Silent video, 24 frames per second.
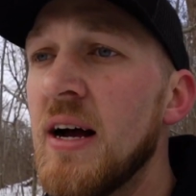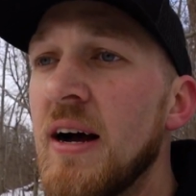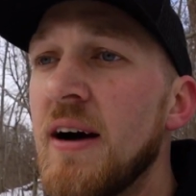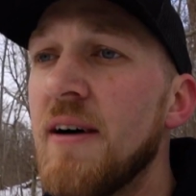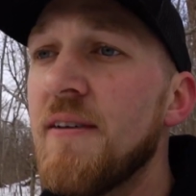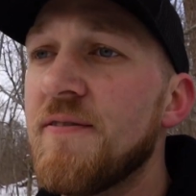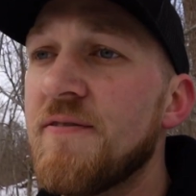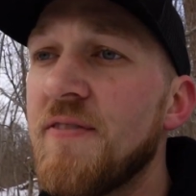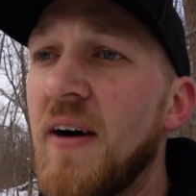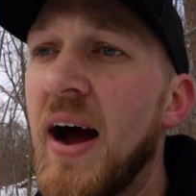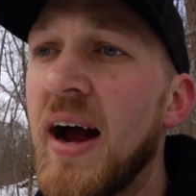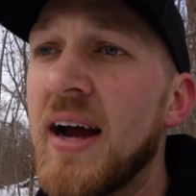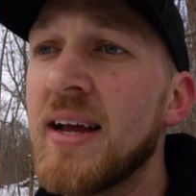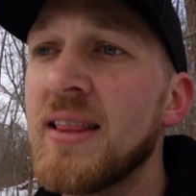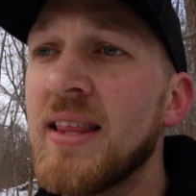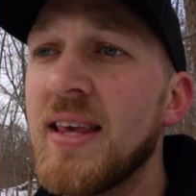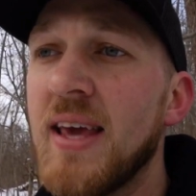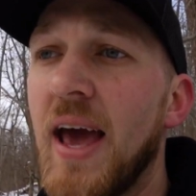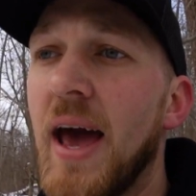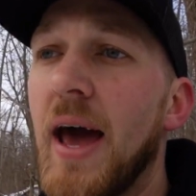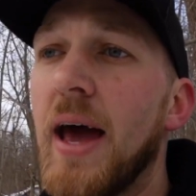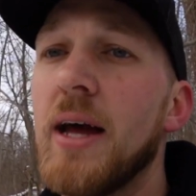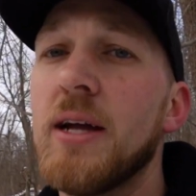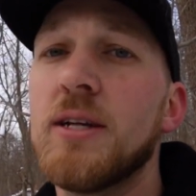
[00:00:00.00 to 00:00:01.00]
find
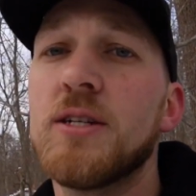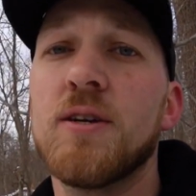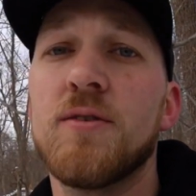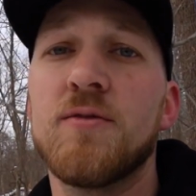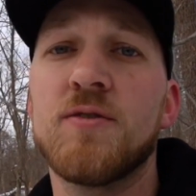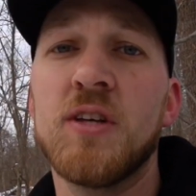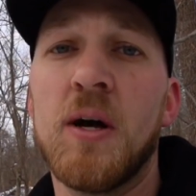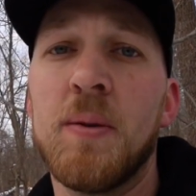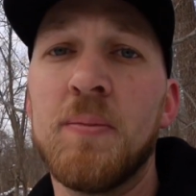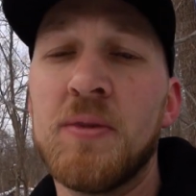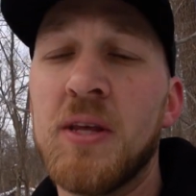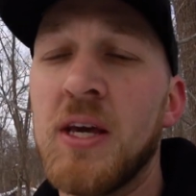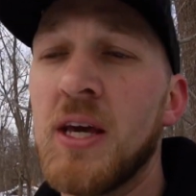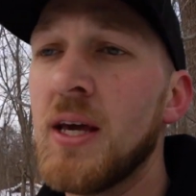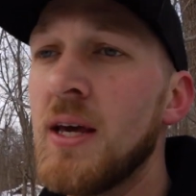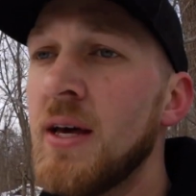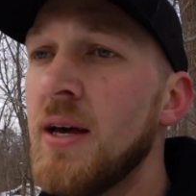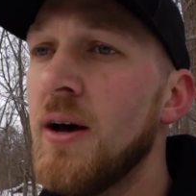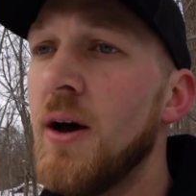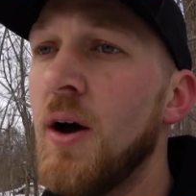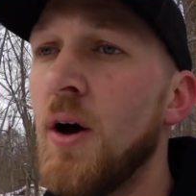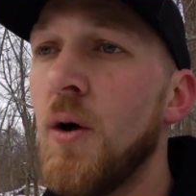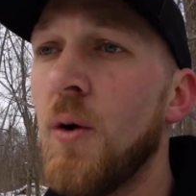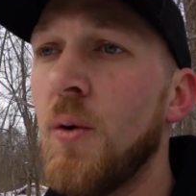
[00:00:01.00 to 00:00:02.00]
the edge of something,
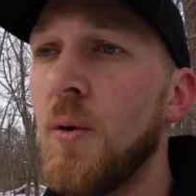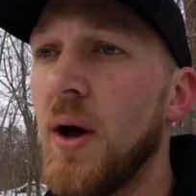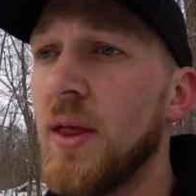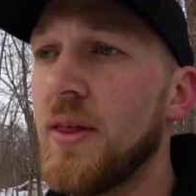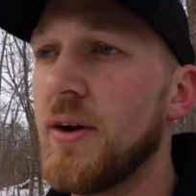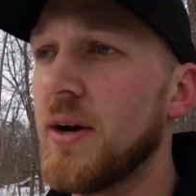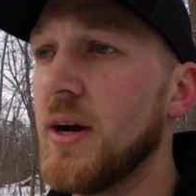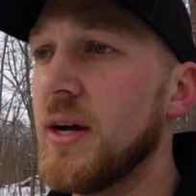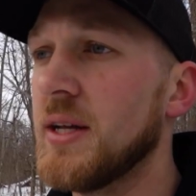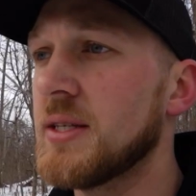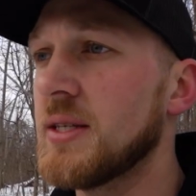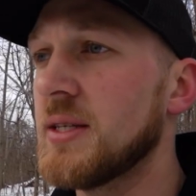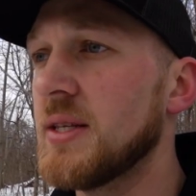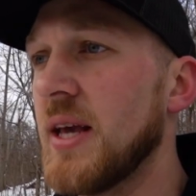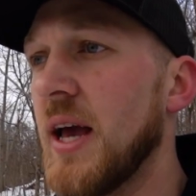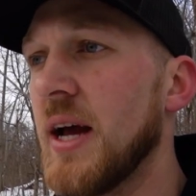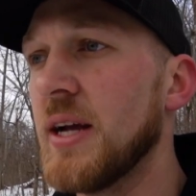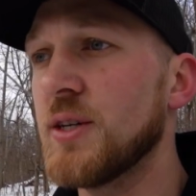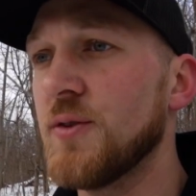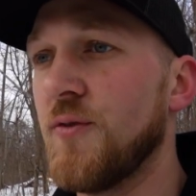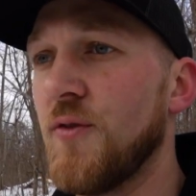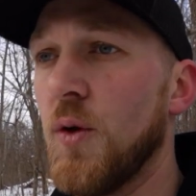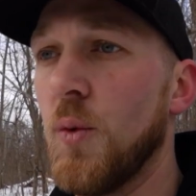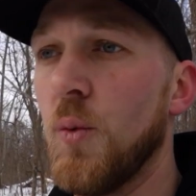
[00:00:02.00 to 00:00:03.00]
whether it's the
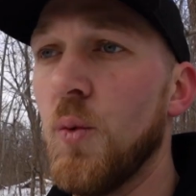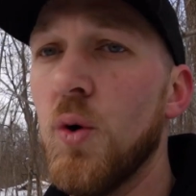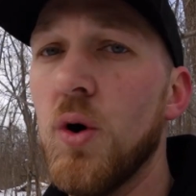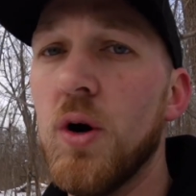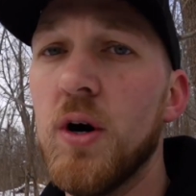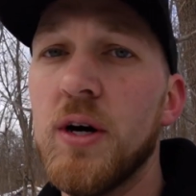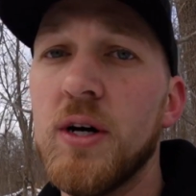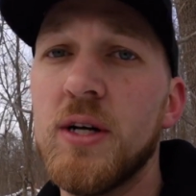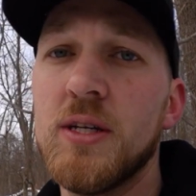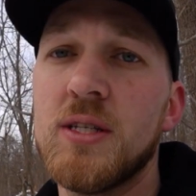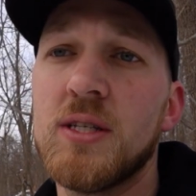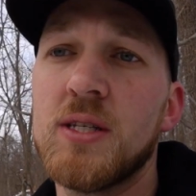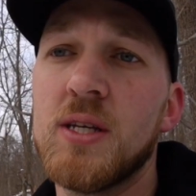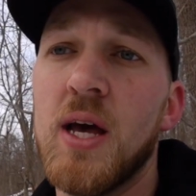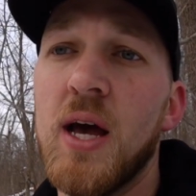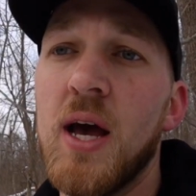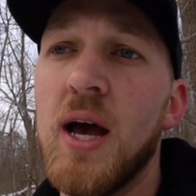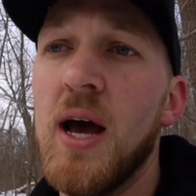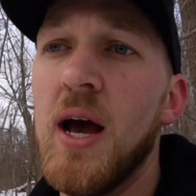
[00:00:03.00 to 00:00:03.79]
edge of the woods,